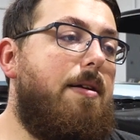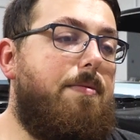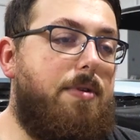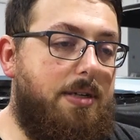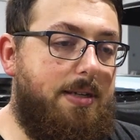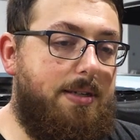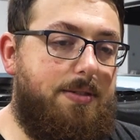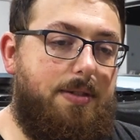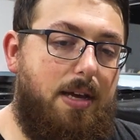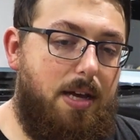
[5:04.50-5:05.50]

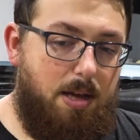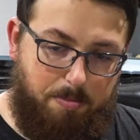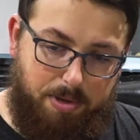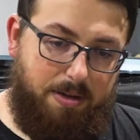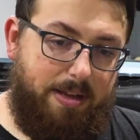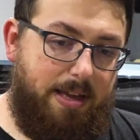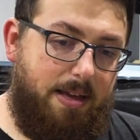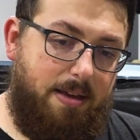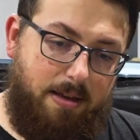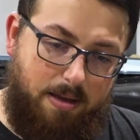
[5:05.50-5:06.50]
was
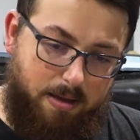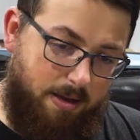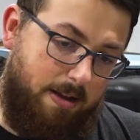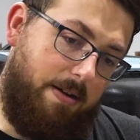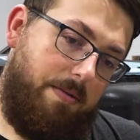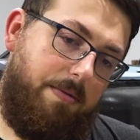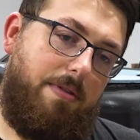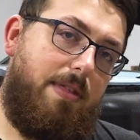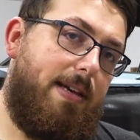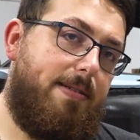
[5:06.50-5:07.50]
building,
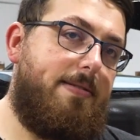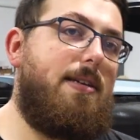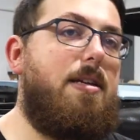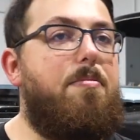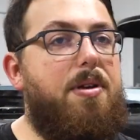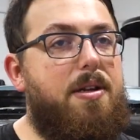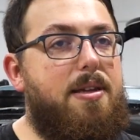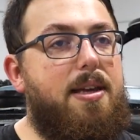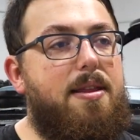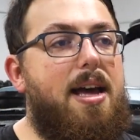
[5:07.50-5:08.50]
this and
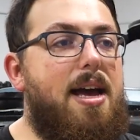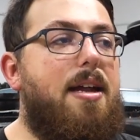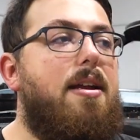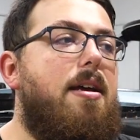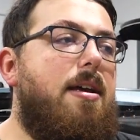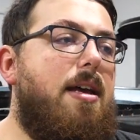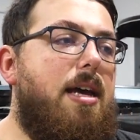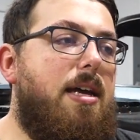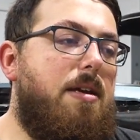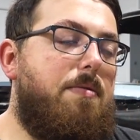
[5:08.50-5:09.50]
building that.
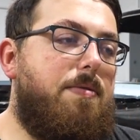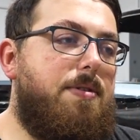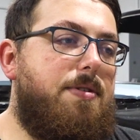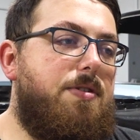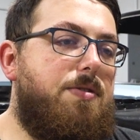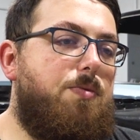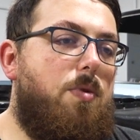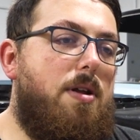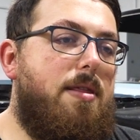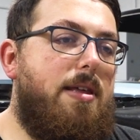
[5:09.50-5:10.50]
And it was just
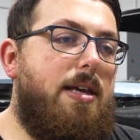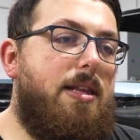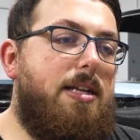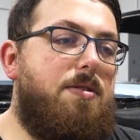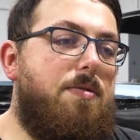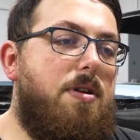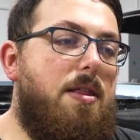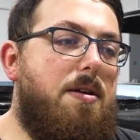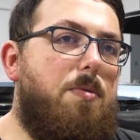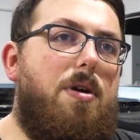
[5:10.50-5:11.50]
one thing led to
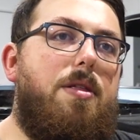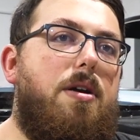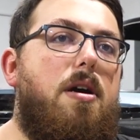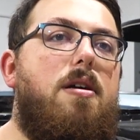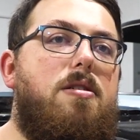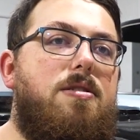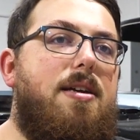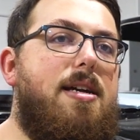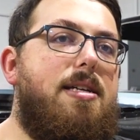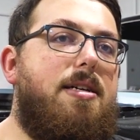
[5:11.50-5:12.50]
another while the car just
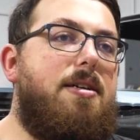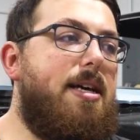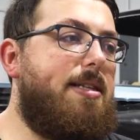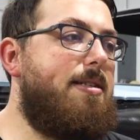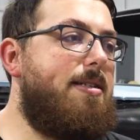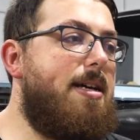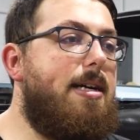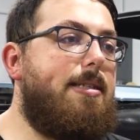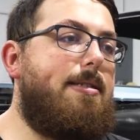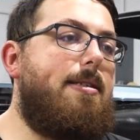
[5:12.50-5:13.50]
kind of collected
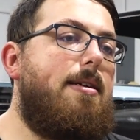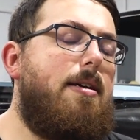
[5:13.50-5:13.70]
dust.